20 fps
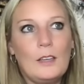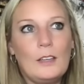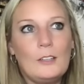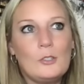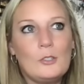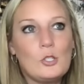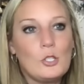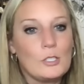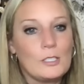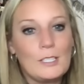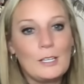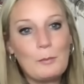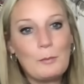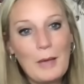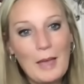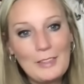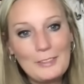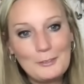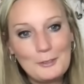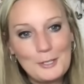She doesn't get a
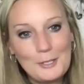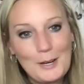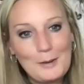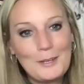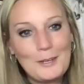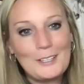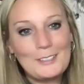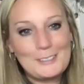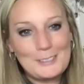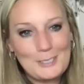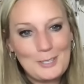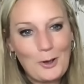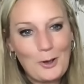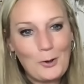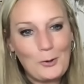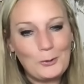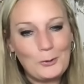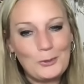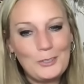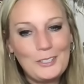bath every day because it's
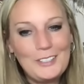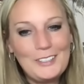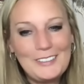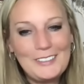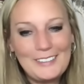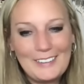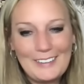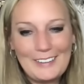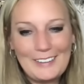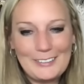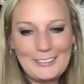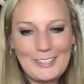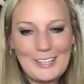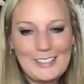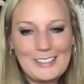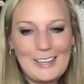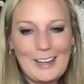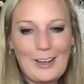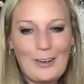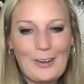cold right
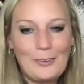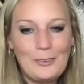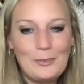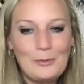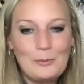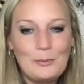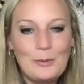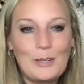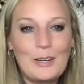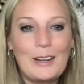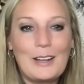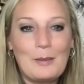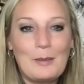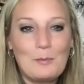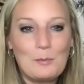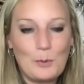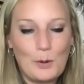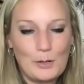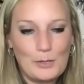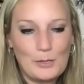now, but I am
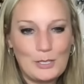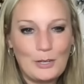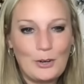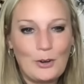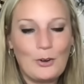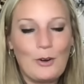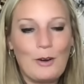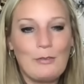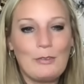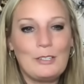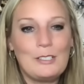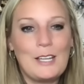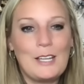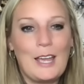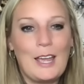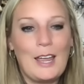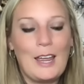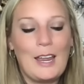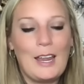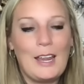brushing her every
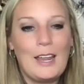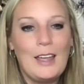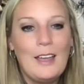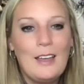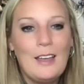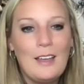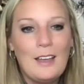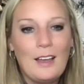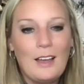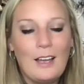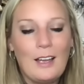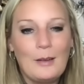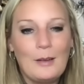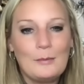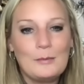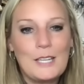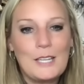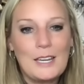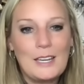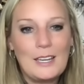day. I'm
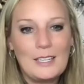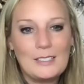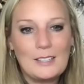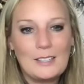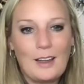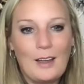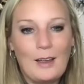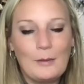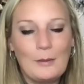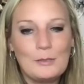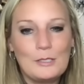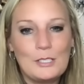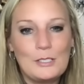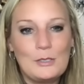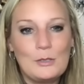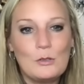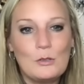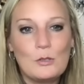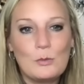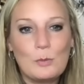taking time to
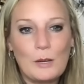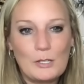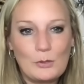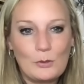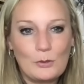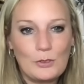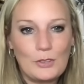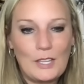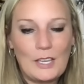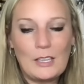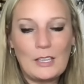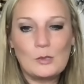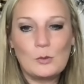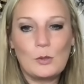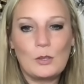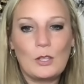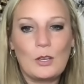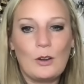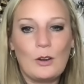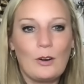do special things
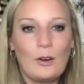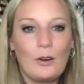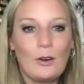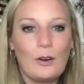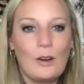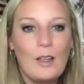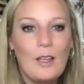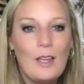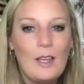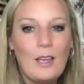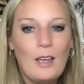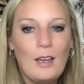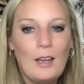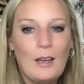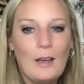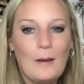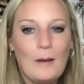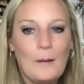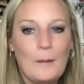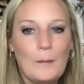with her.
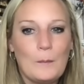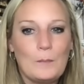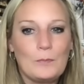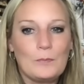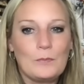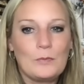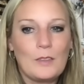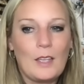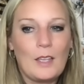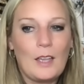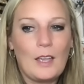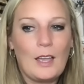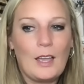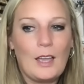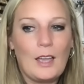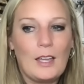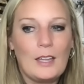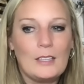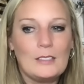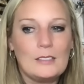
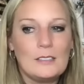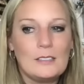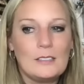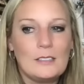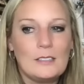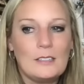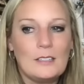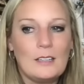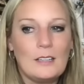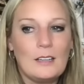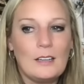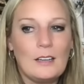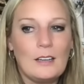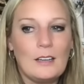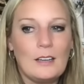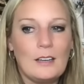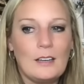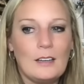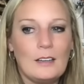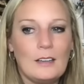And
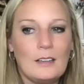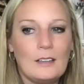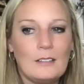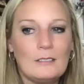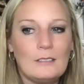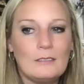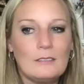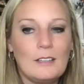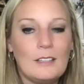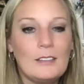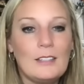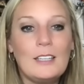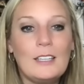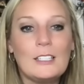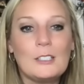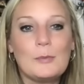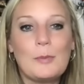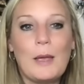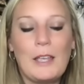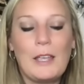I think
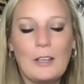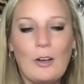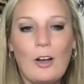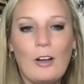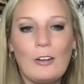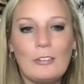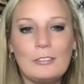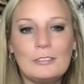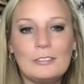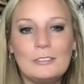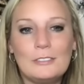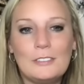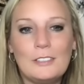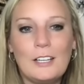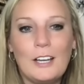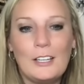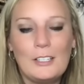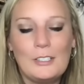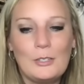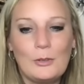it's paying off.
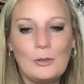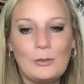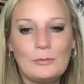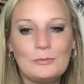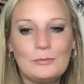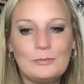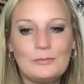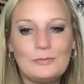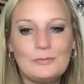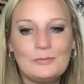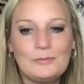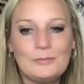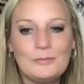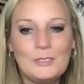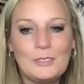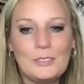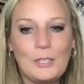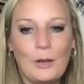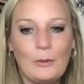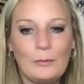I do.
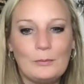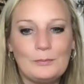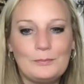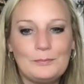So,